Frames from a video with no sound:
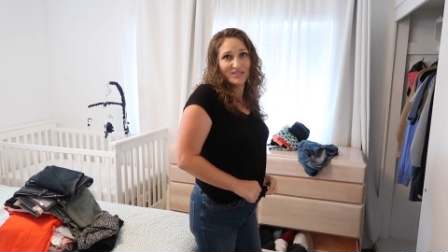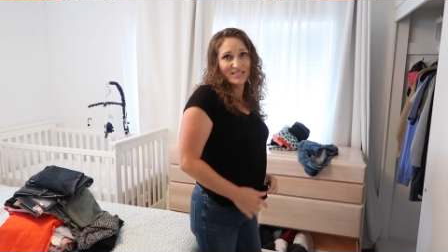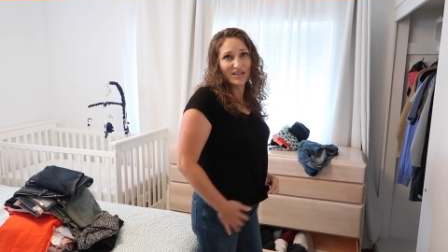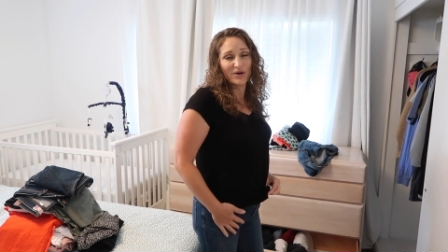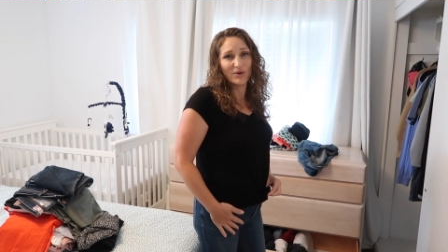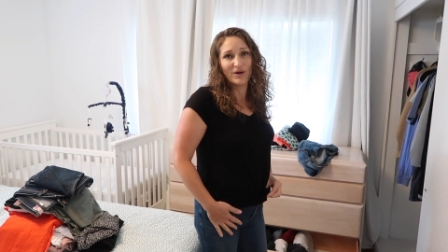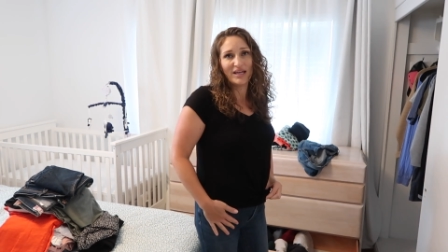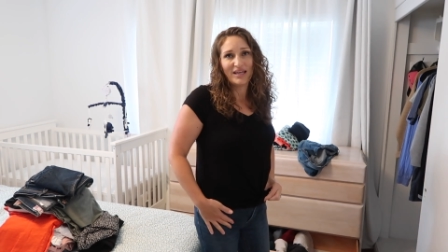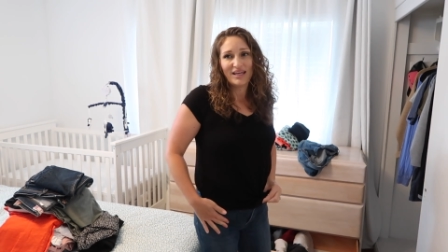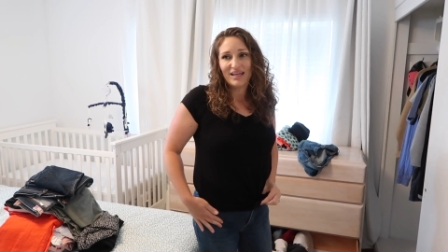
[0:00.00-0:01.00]
So
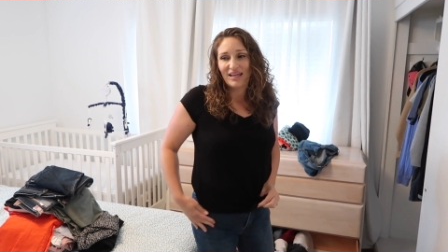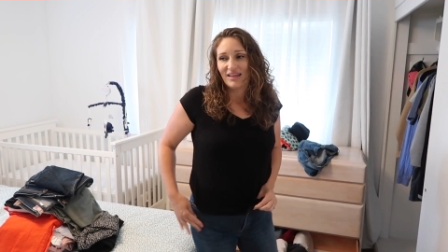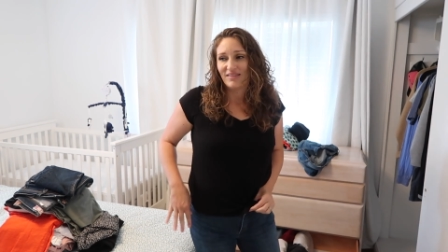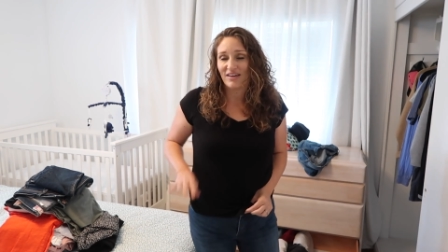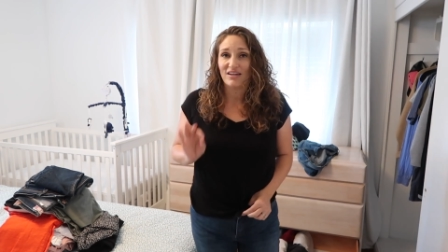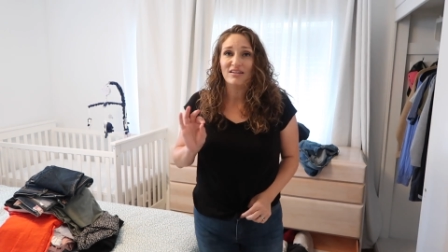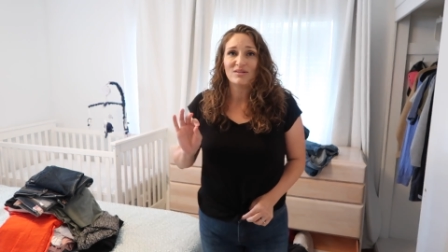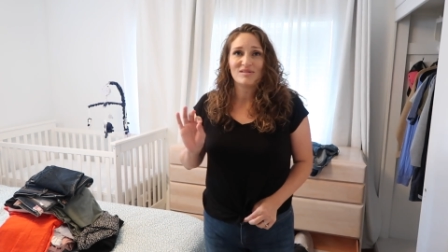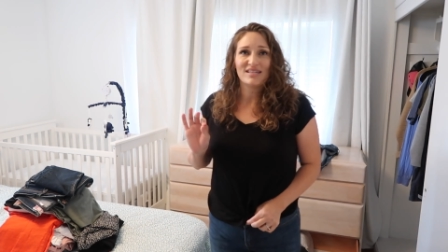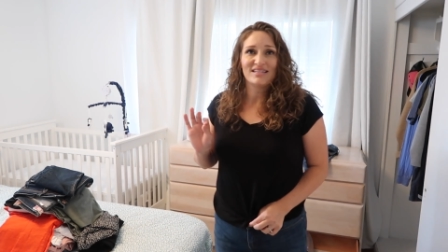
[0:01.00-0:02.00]
the good
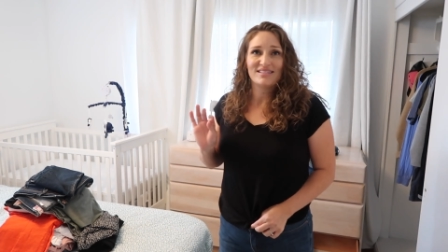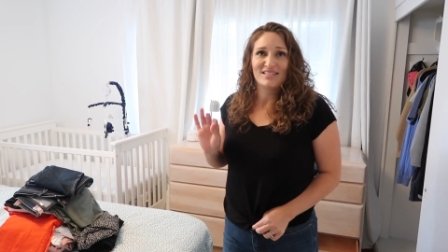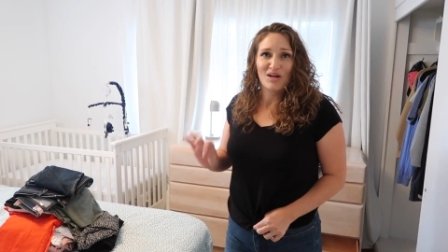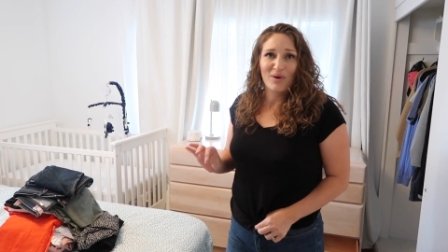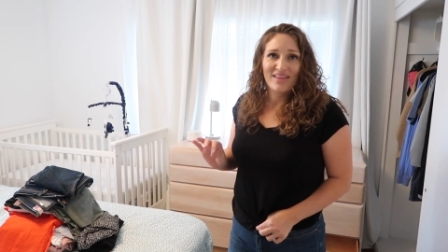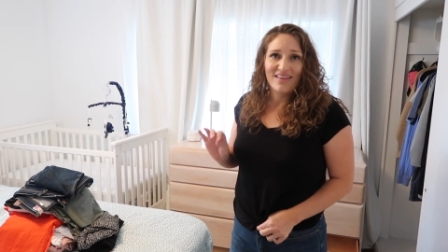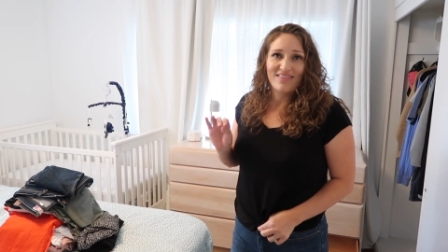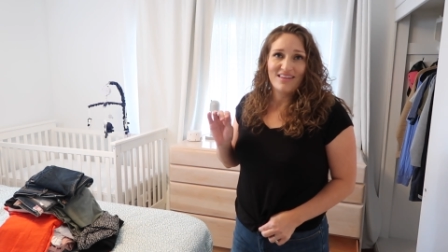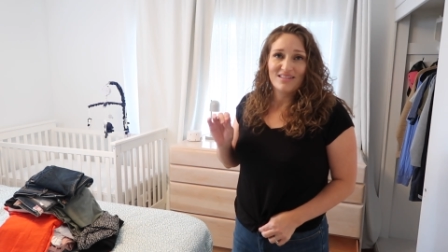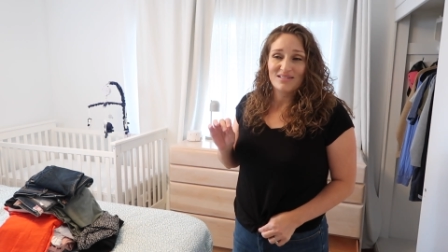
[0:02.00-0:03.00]
news is knowing
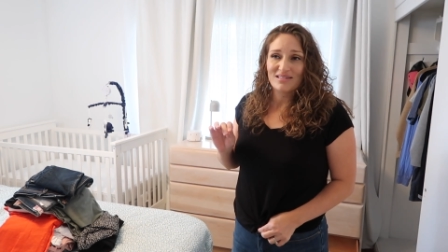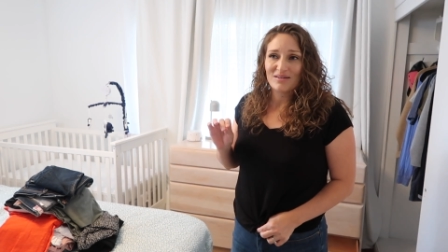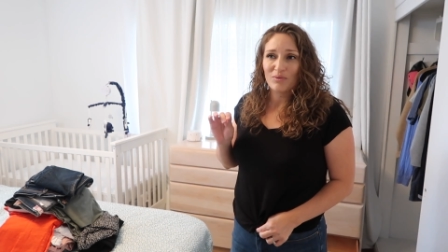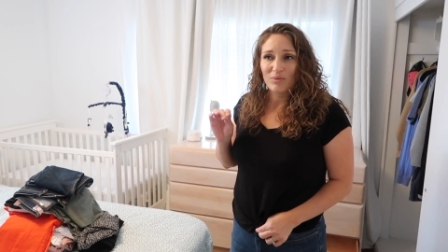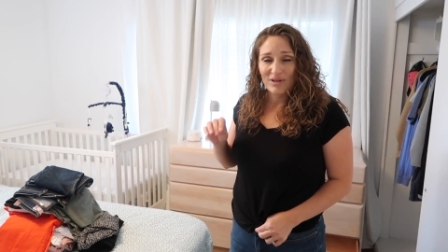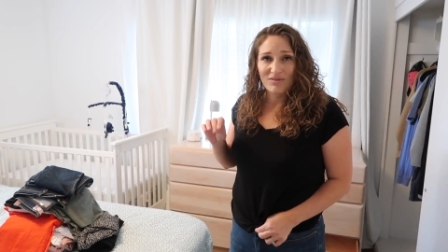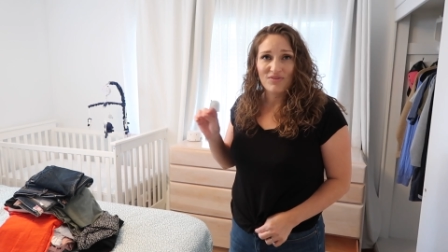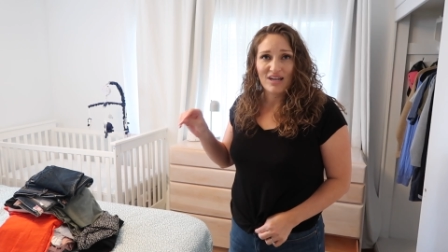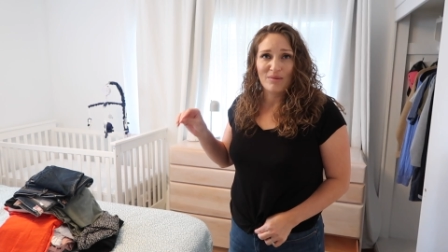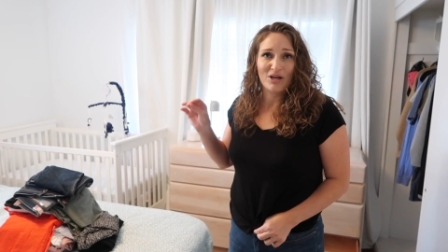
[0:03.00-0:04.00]
that these will
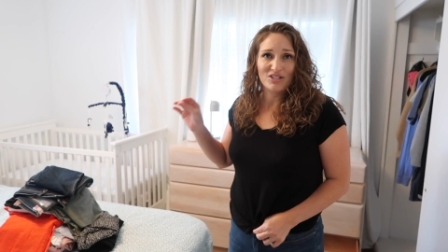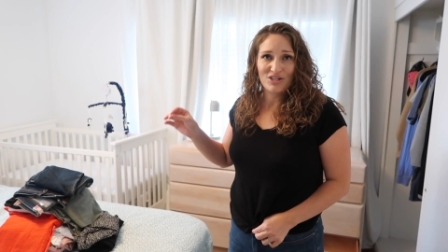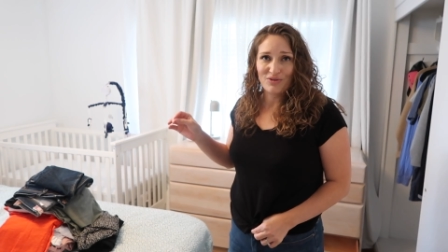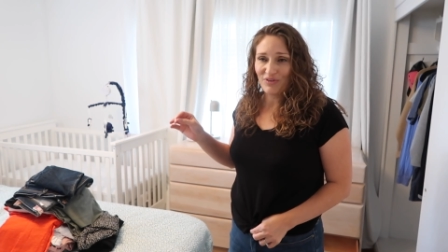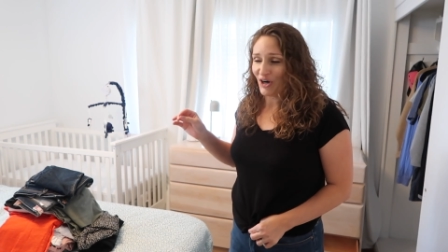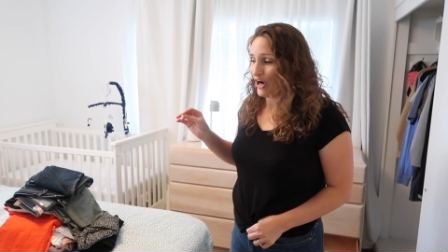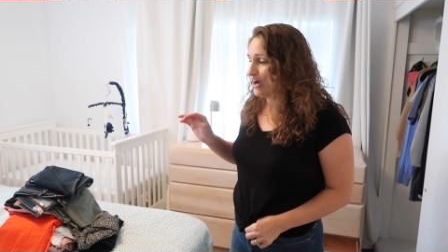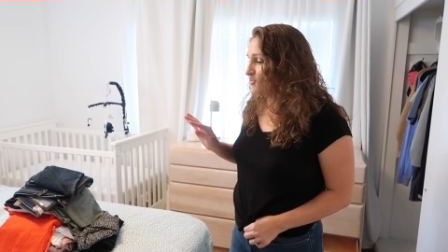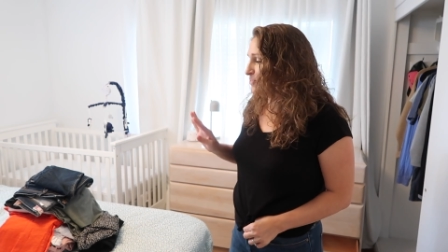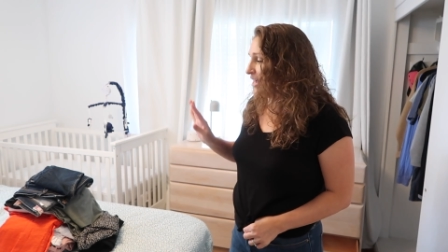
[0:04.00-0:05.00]
fit, I'm not too far
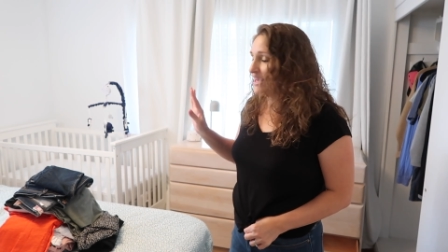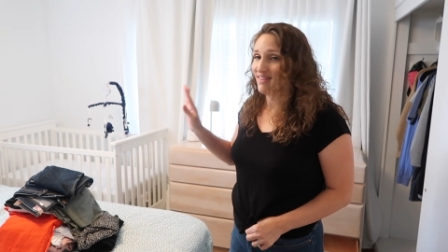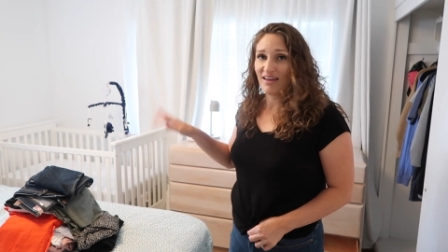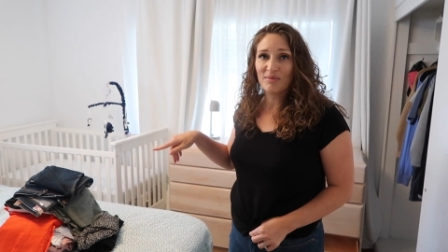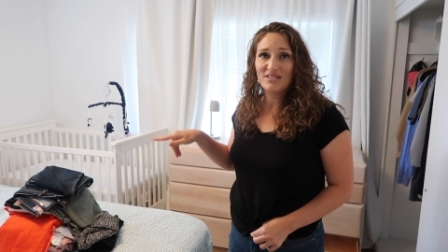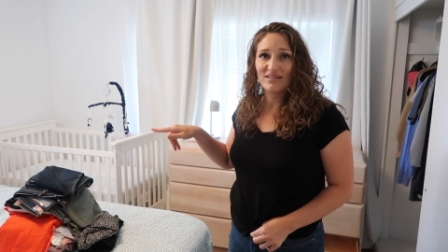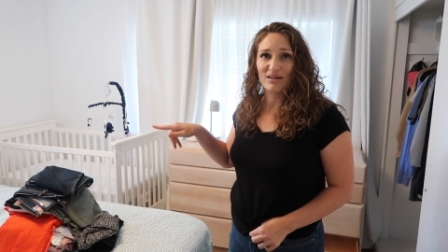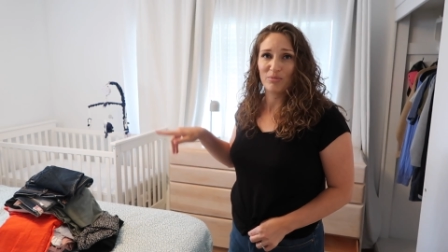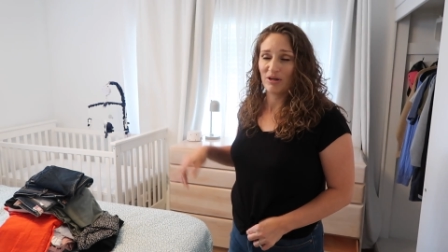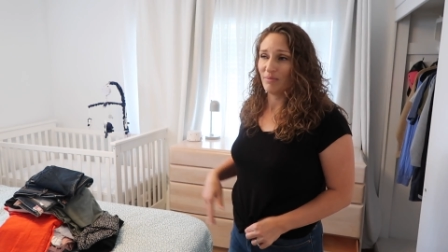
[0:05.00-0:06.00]
off, but I think I'm still
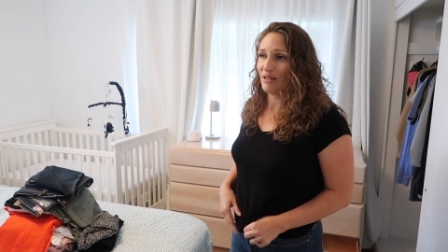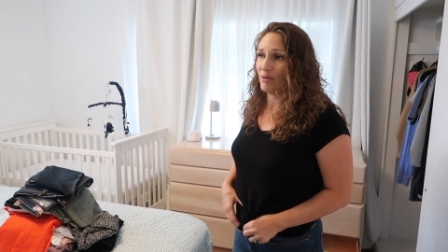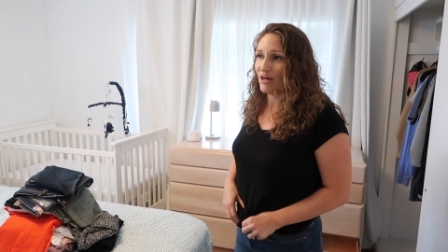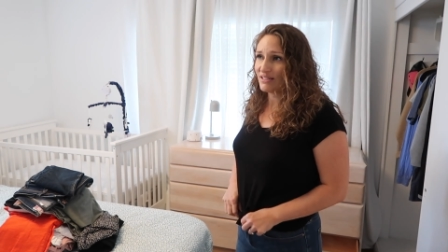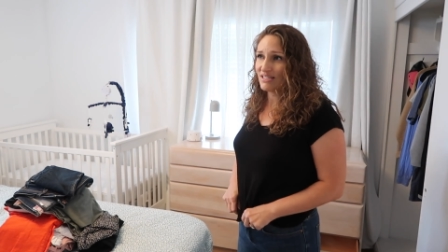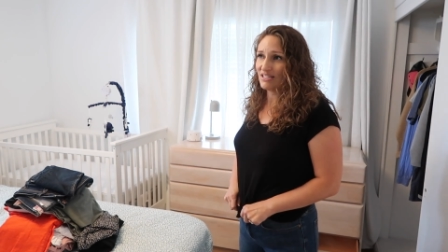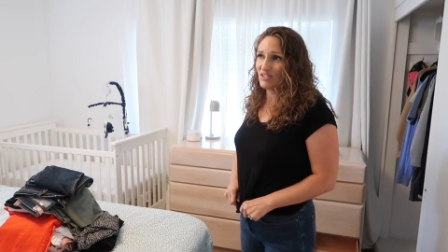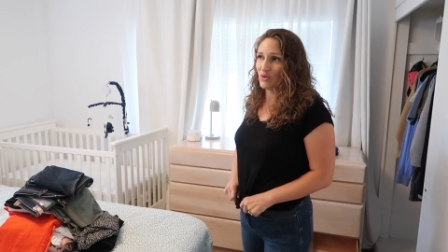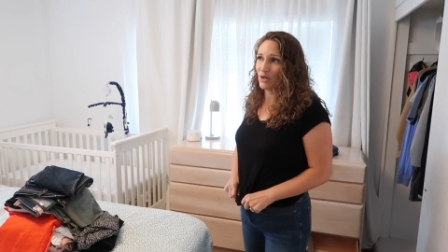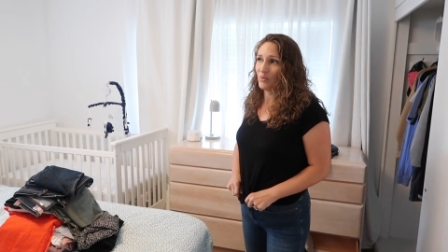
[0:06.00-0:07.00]
gonna put them in the box to store